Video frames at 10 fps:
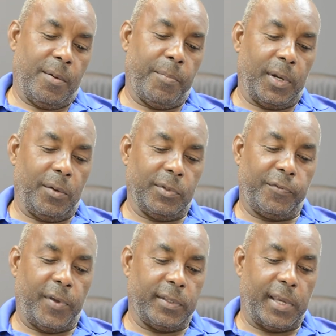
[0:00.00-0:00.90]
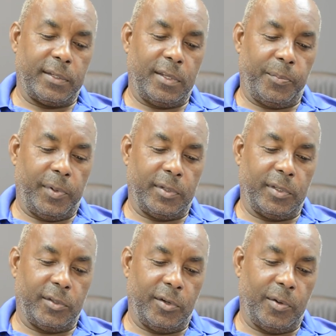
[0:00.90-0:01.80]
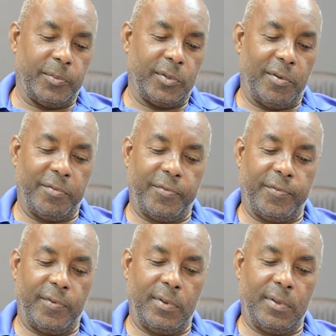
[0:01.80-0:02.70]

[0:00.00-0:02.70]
But it was a fantastic place in terms of